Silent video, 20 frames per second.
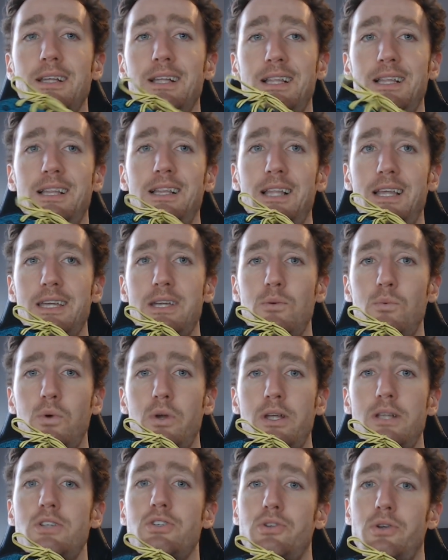
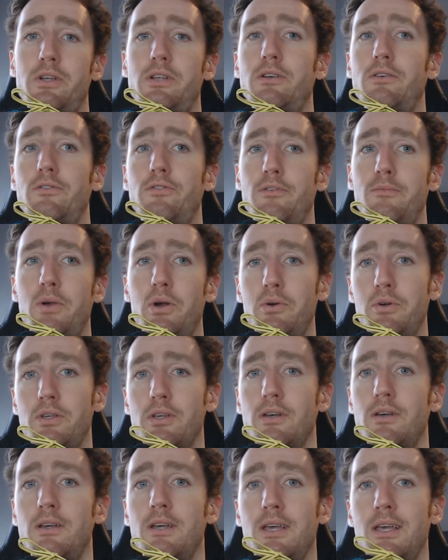lightweight trainer from
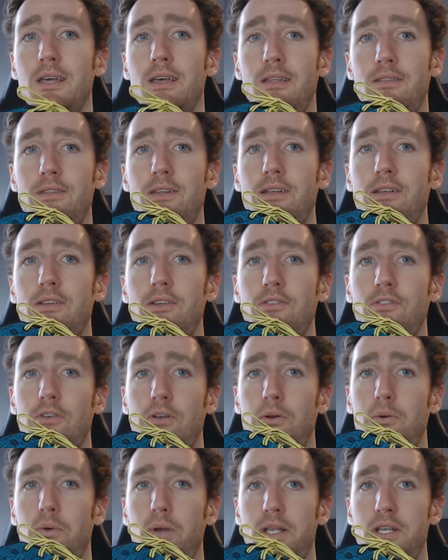Hoka that does a
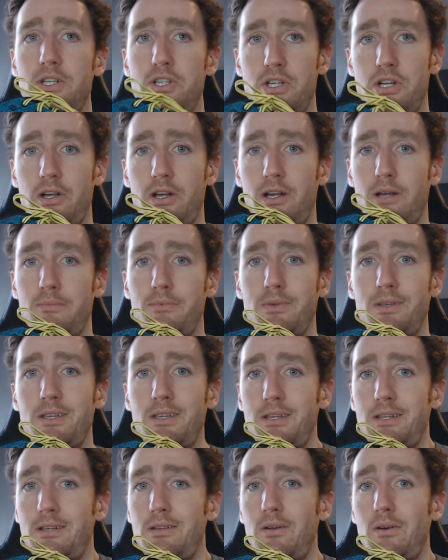great job
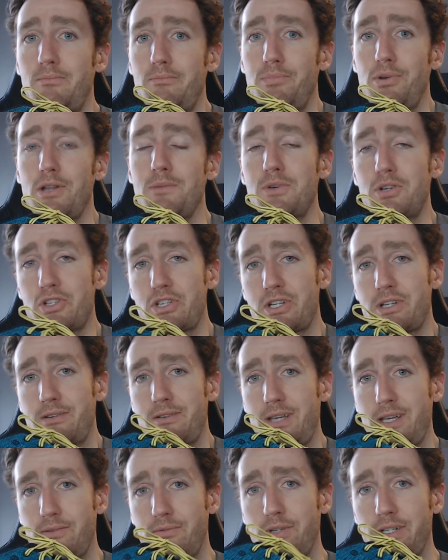in pretty much
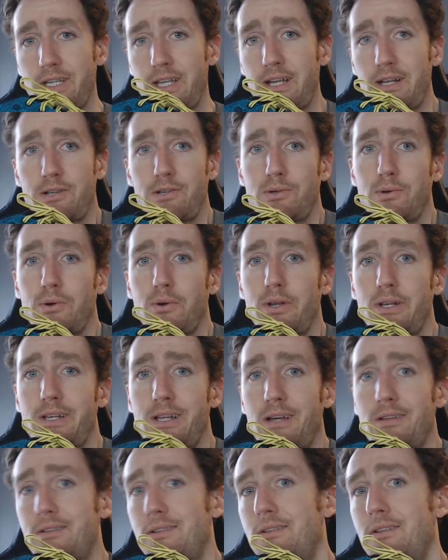every category
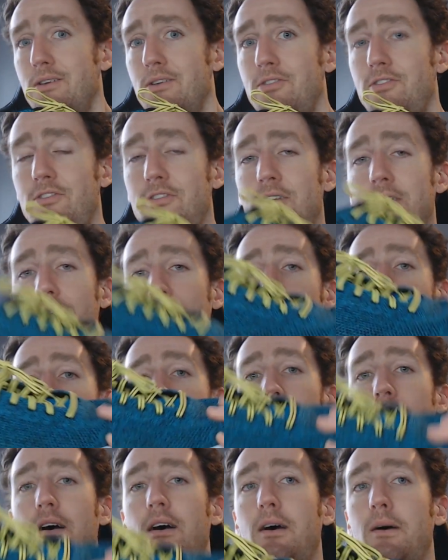down the list.
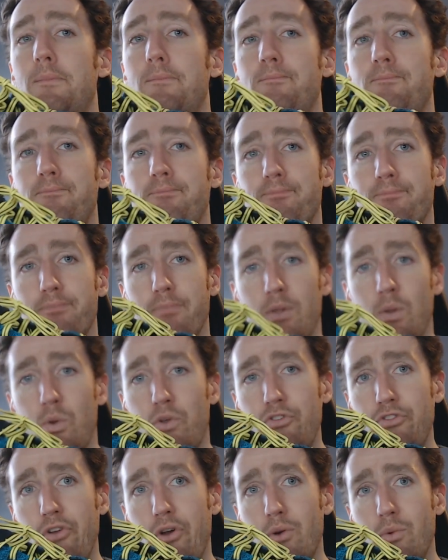I'll
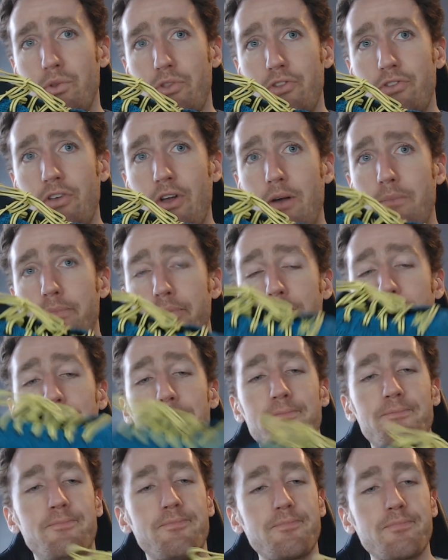start with the top here.
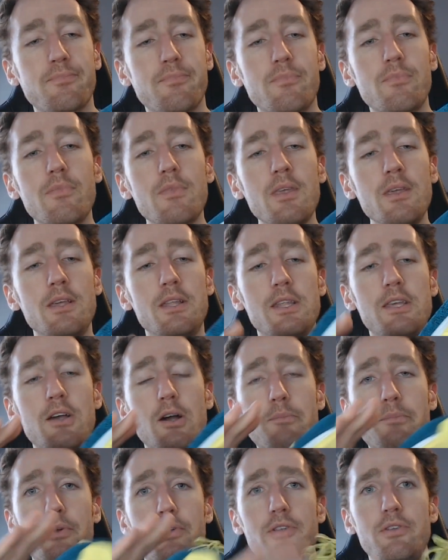In the
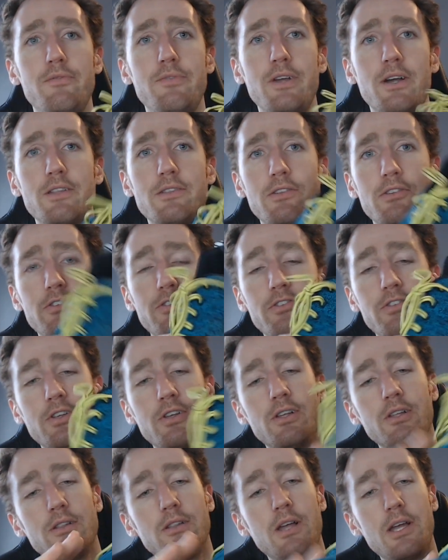upper, you've got this
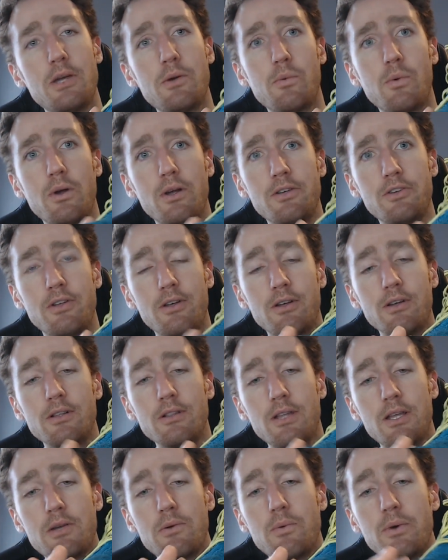lightweight
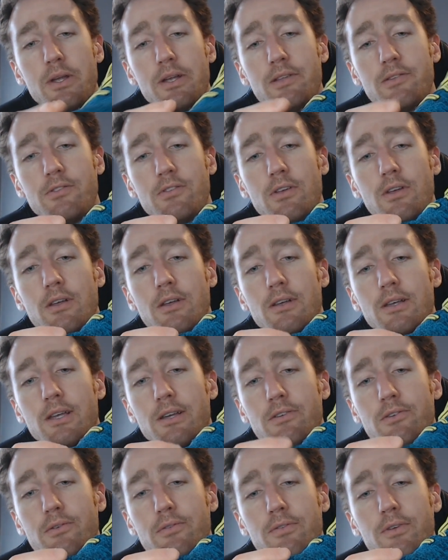
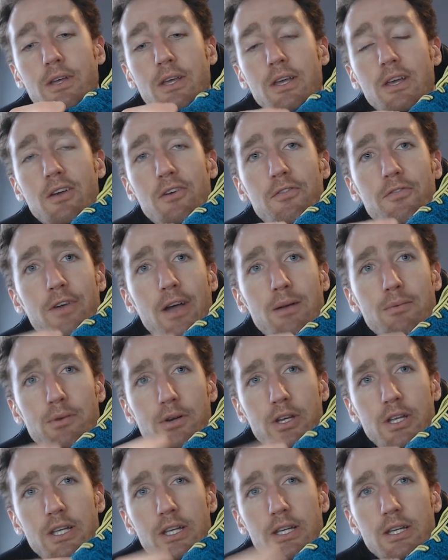kind of
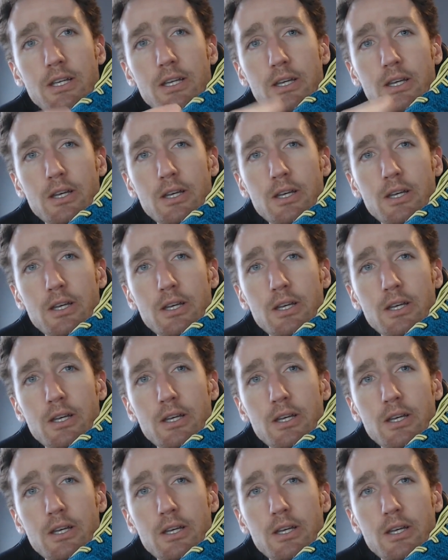fabricy